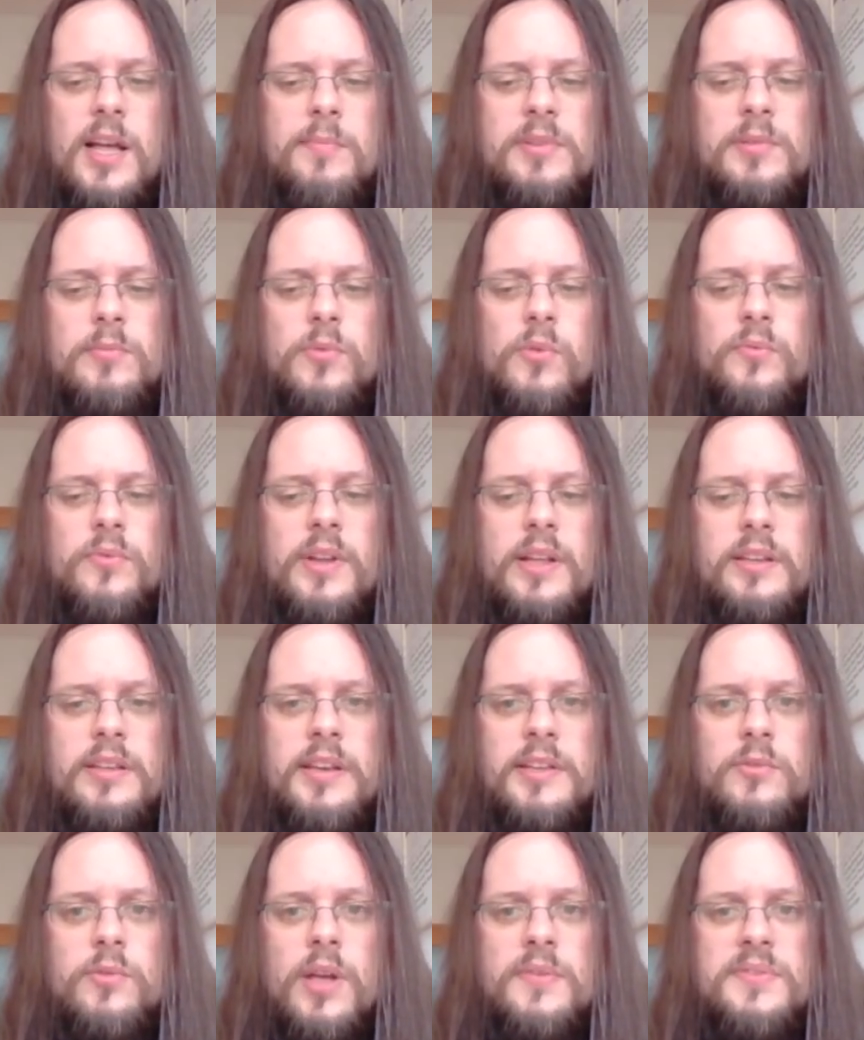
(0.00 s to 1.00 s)
a move like
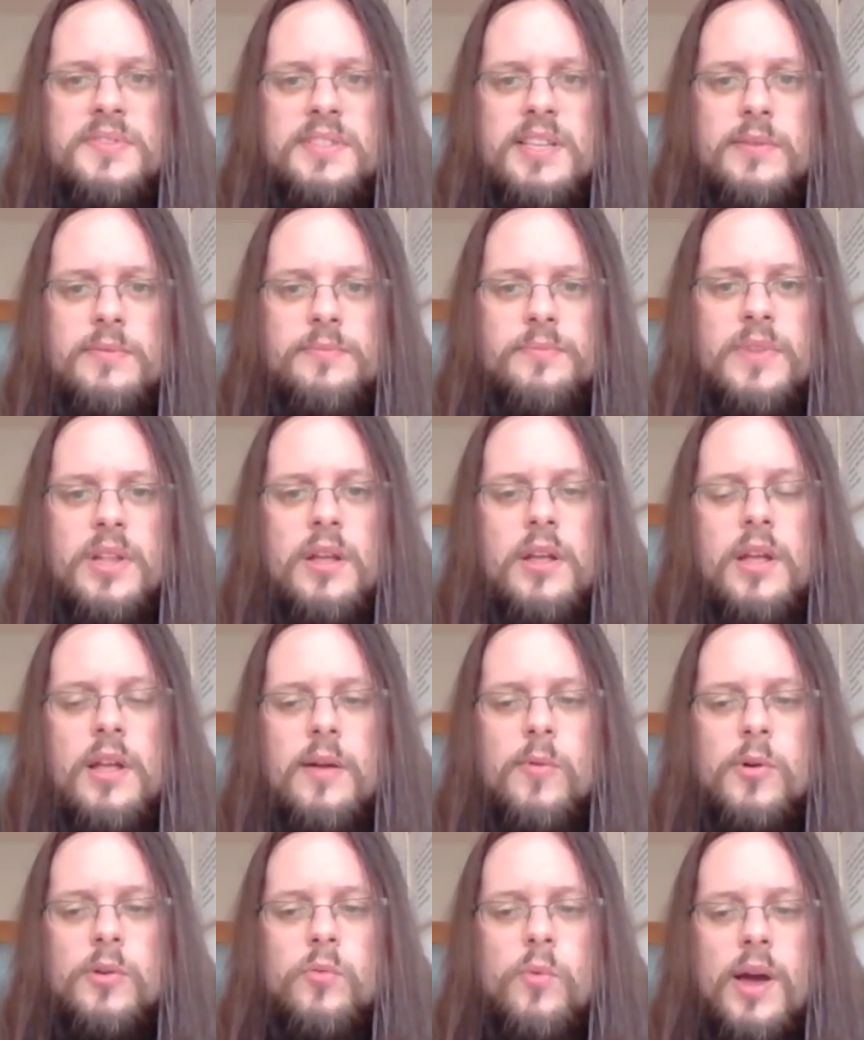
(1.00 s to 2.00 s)
king to f7
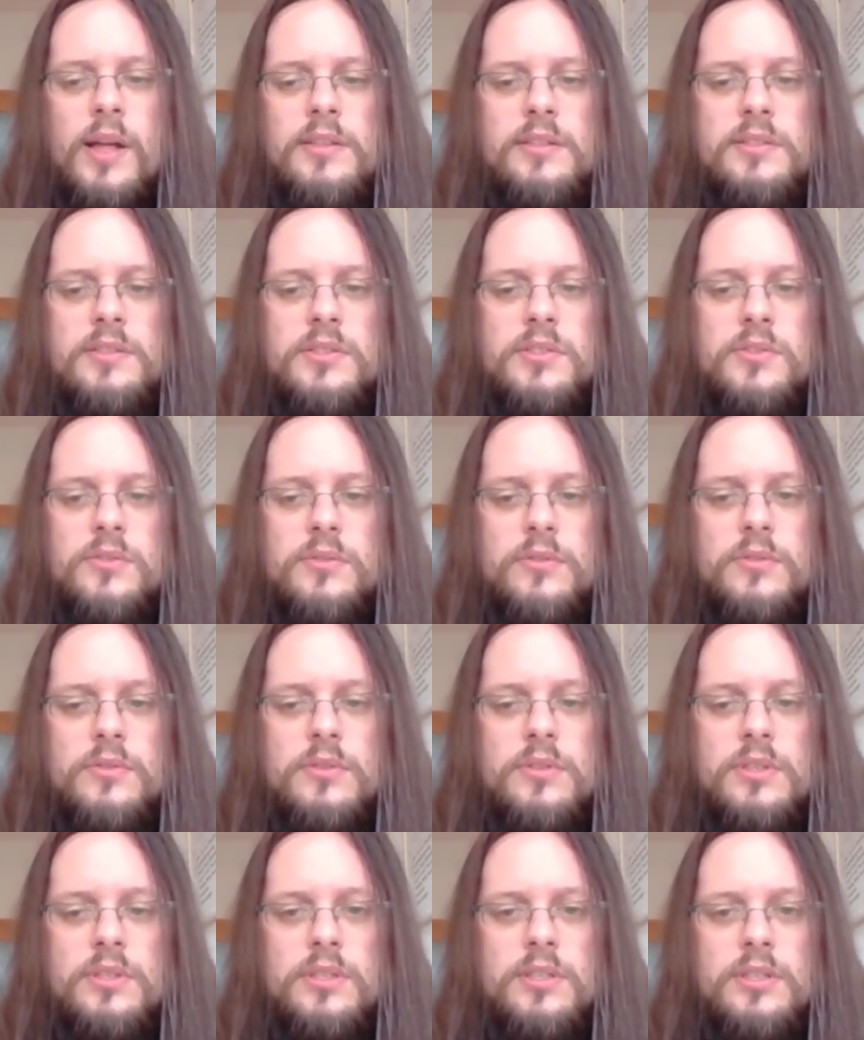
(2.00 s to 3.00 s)
would run
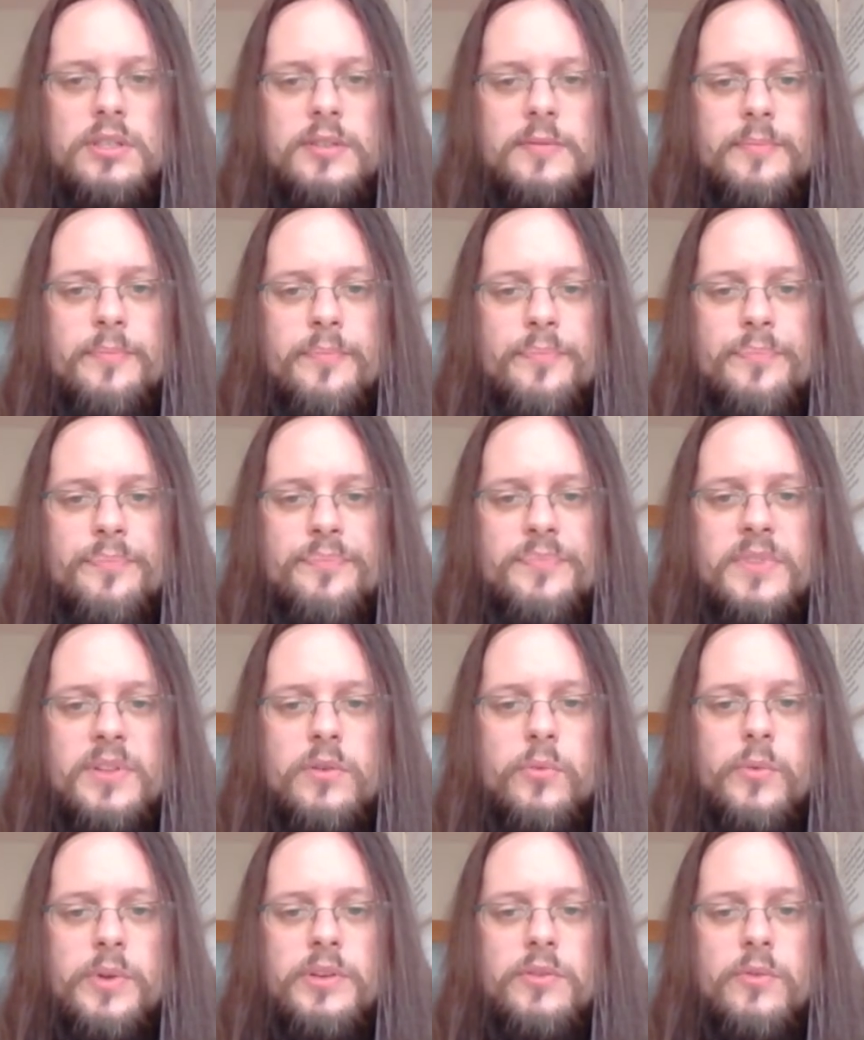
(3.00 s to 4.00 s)
into
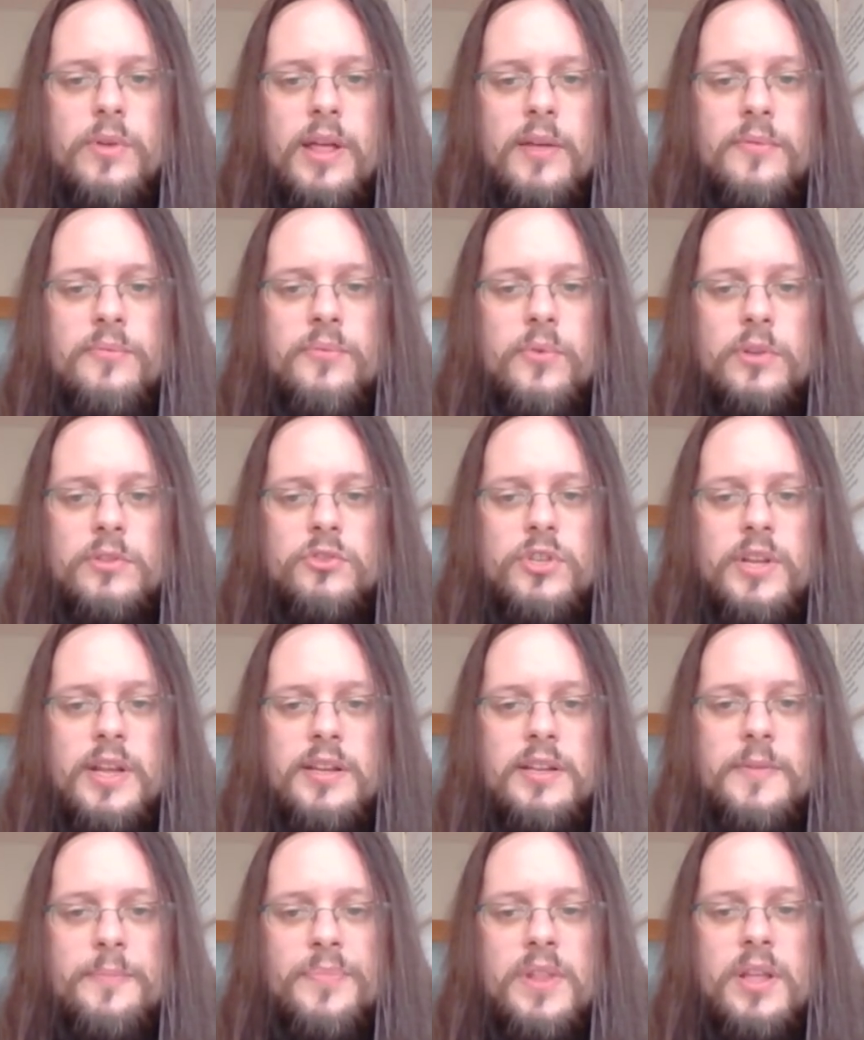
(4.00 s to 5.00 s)
queen to f4
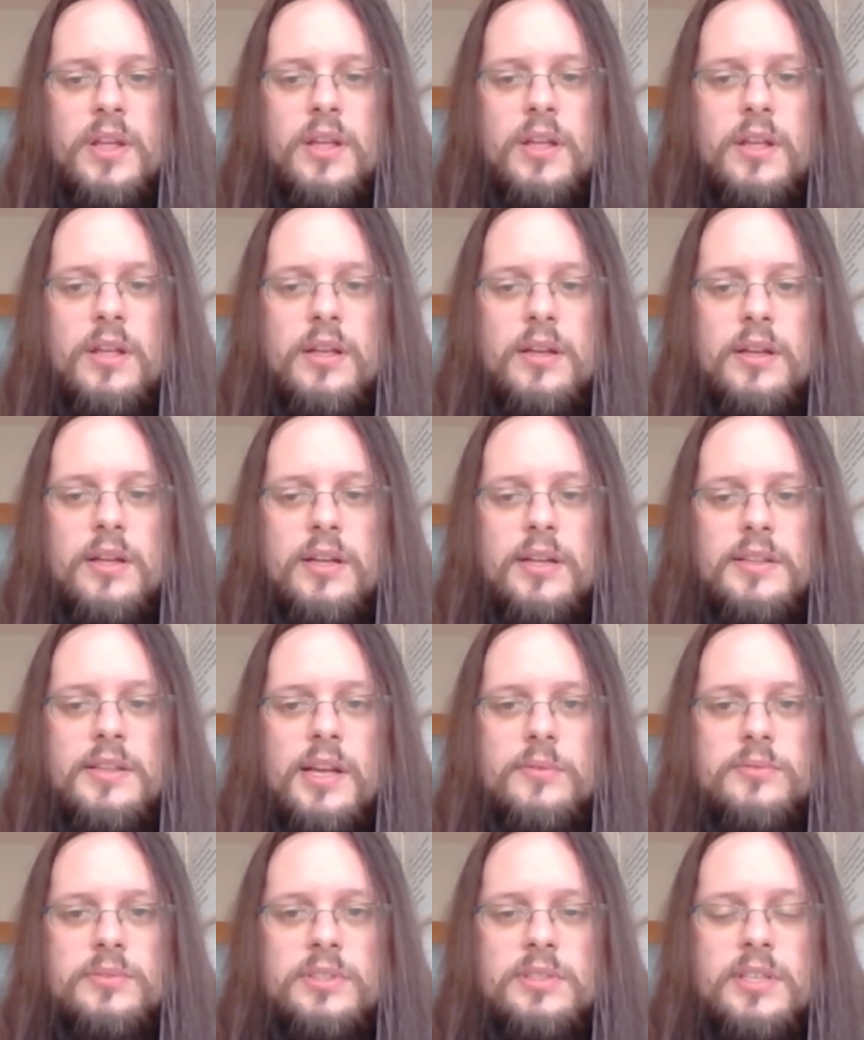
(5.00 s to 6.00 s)
check, and
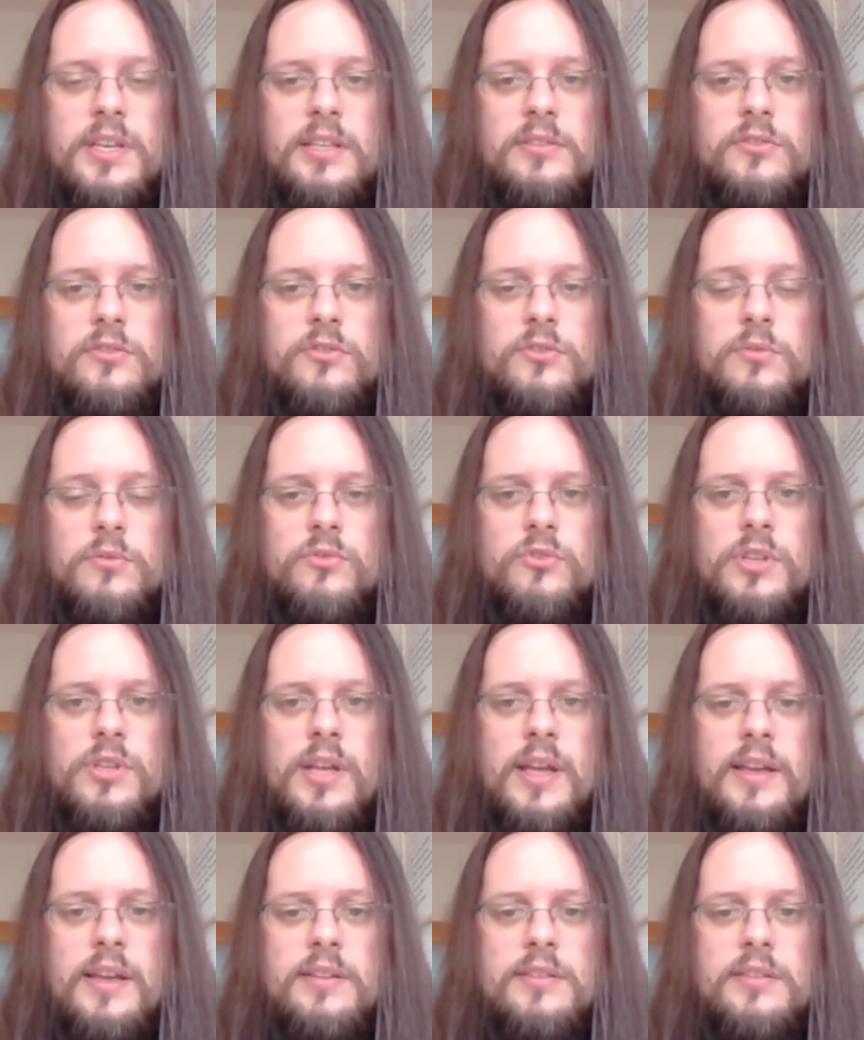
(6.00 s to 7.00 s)
after king to
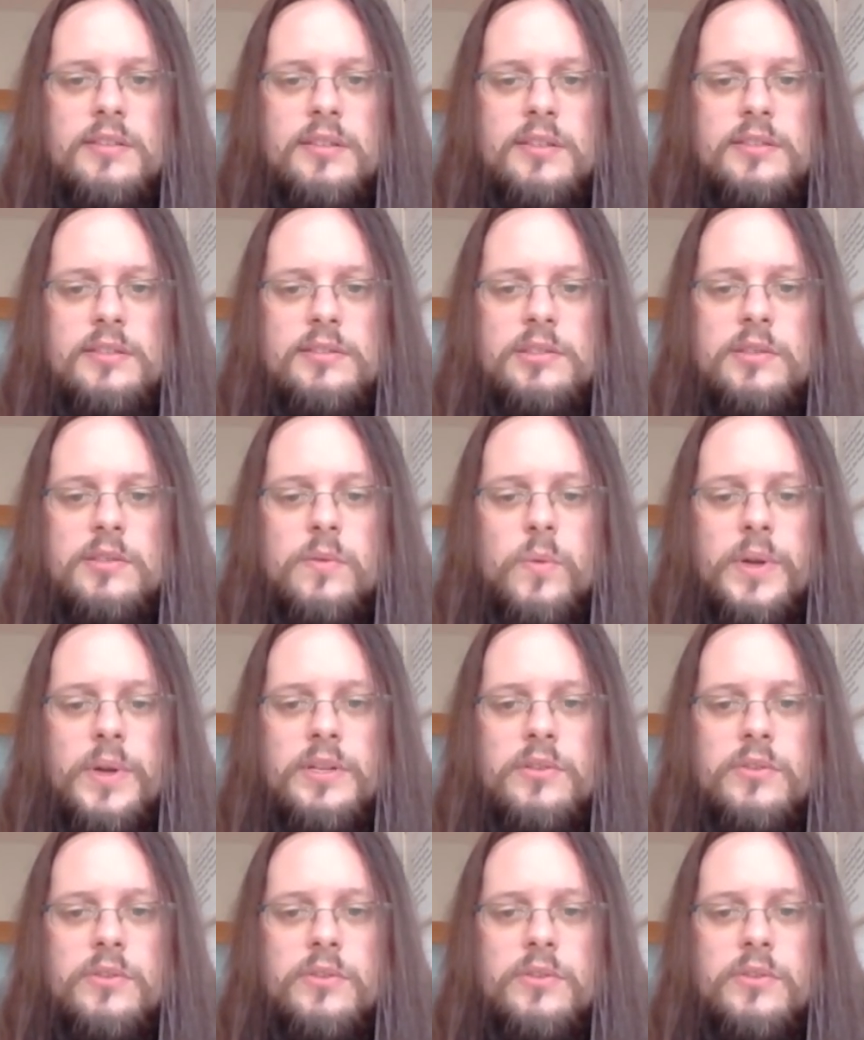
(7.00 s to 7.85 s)
g8 and queen to